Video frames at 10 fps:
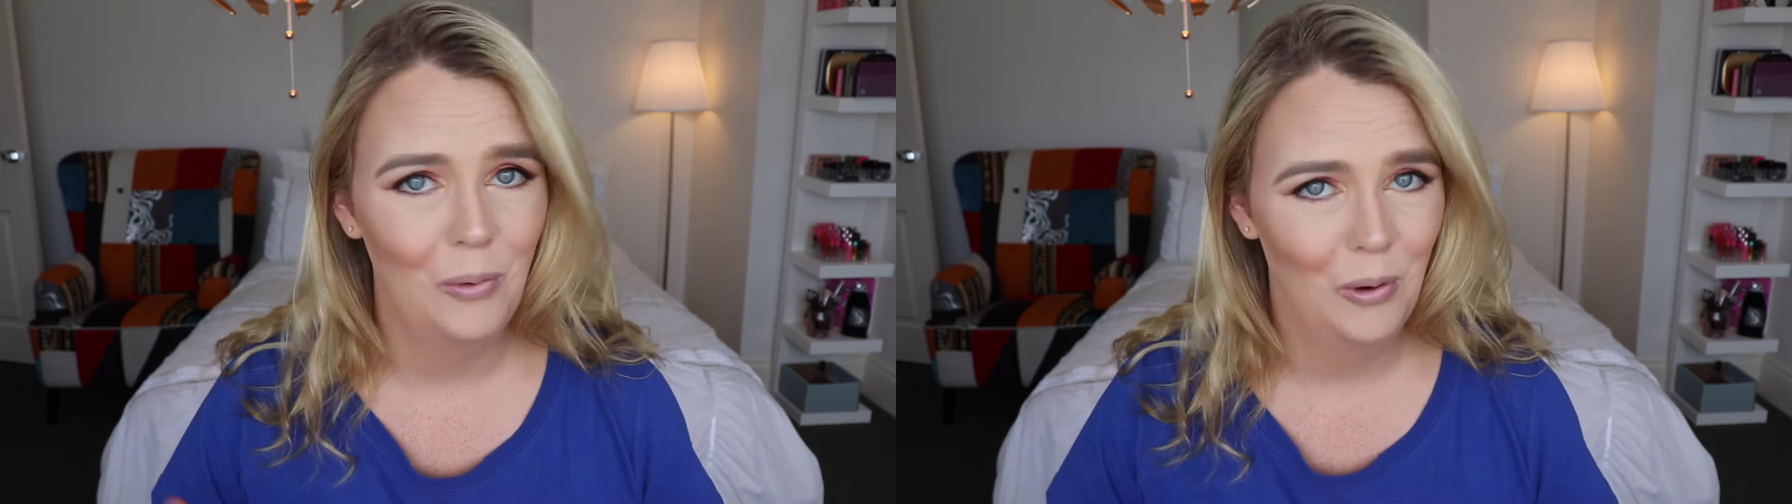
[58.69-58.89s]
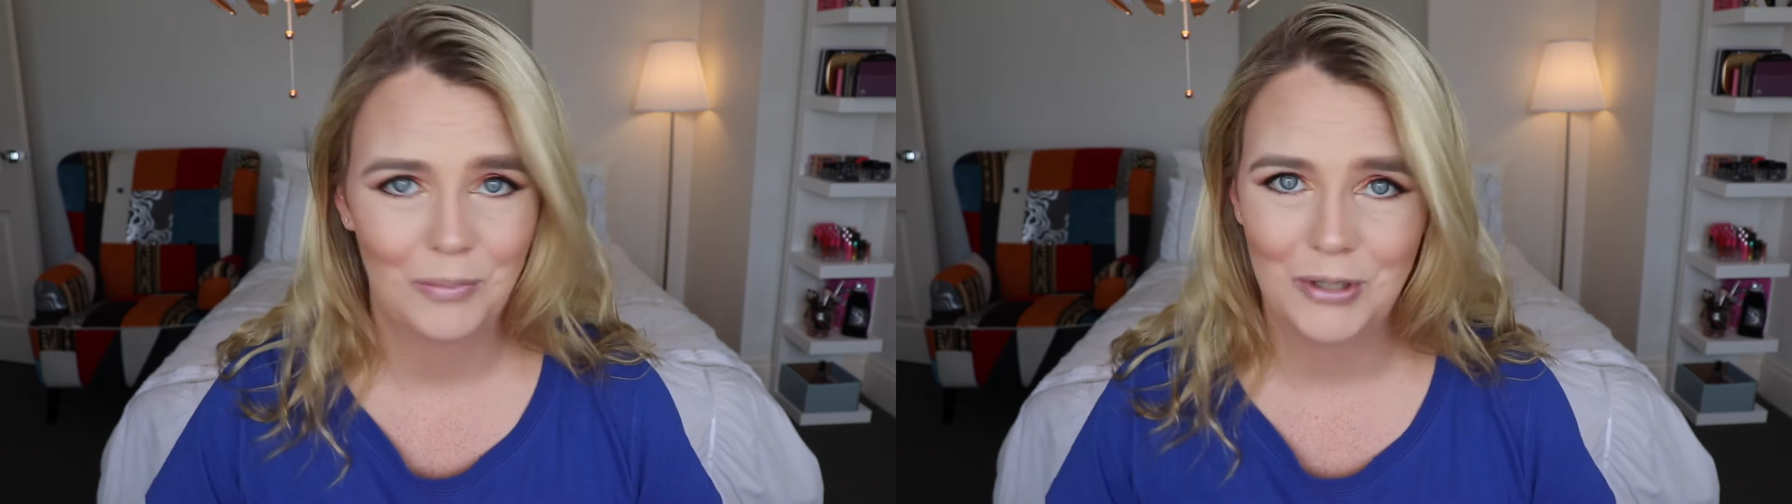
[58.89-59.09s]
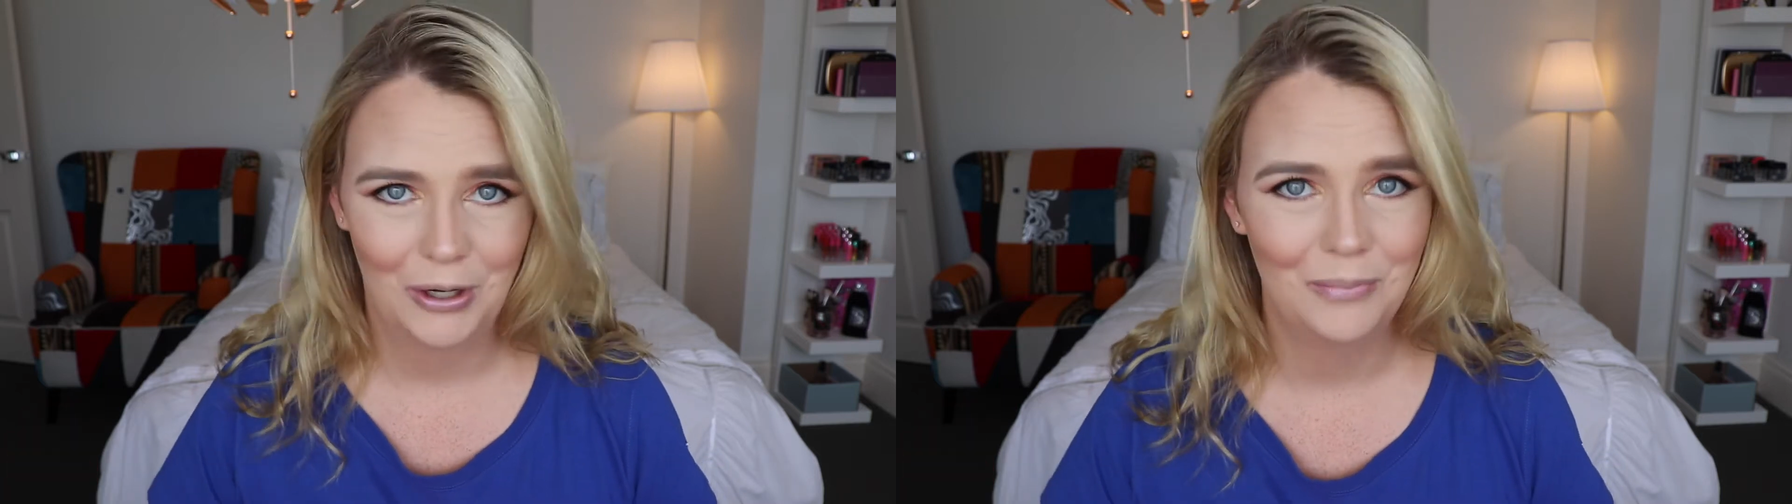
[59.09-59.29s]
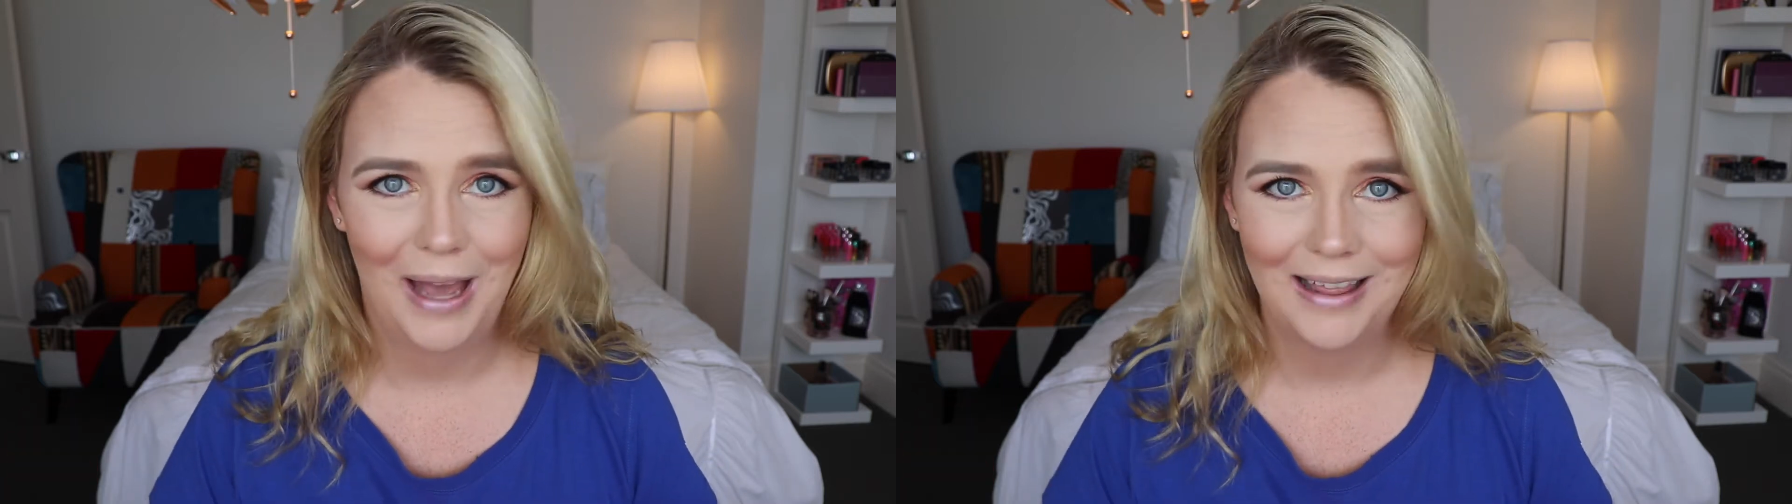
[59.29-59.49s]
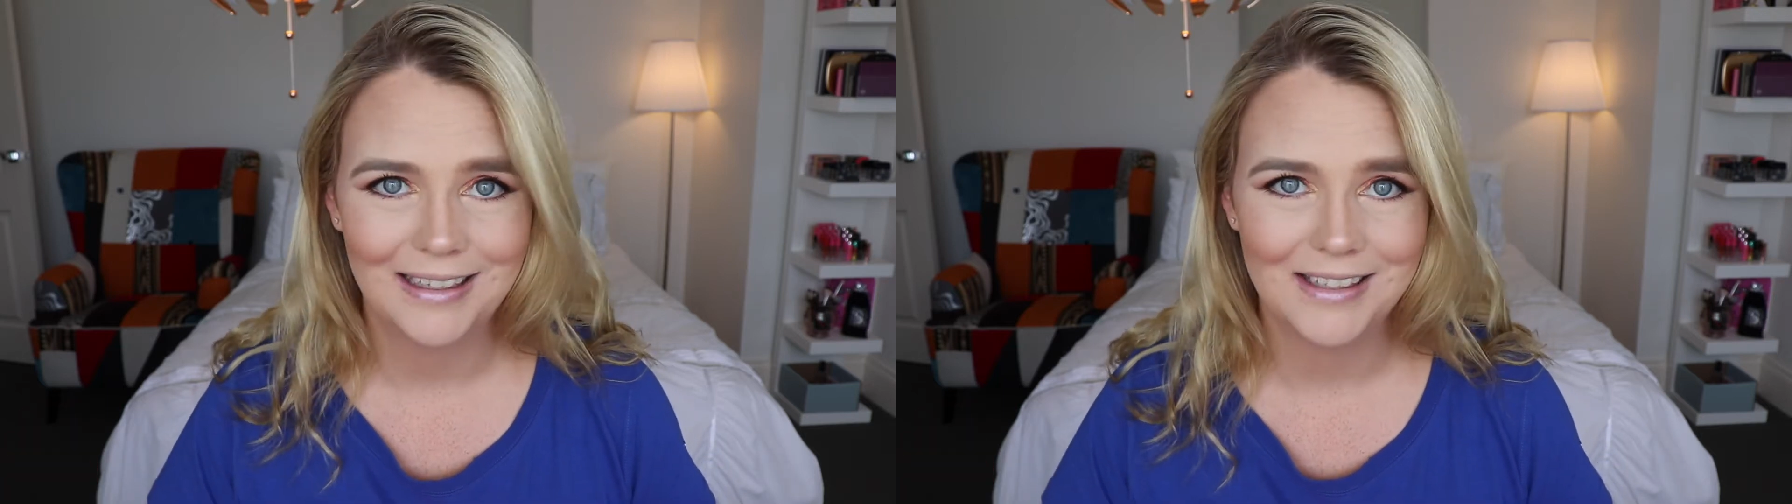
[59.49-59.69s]
warm tone
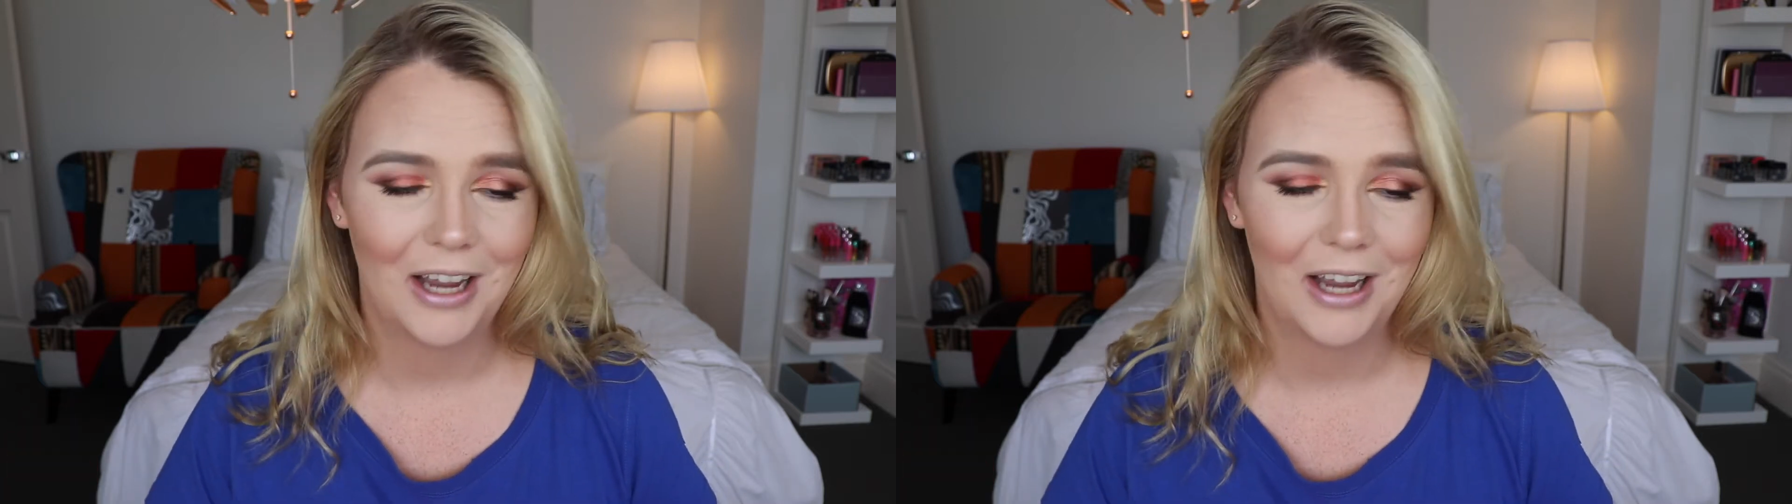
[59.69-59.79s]
palettes.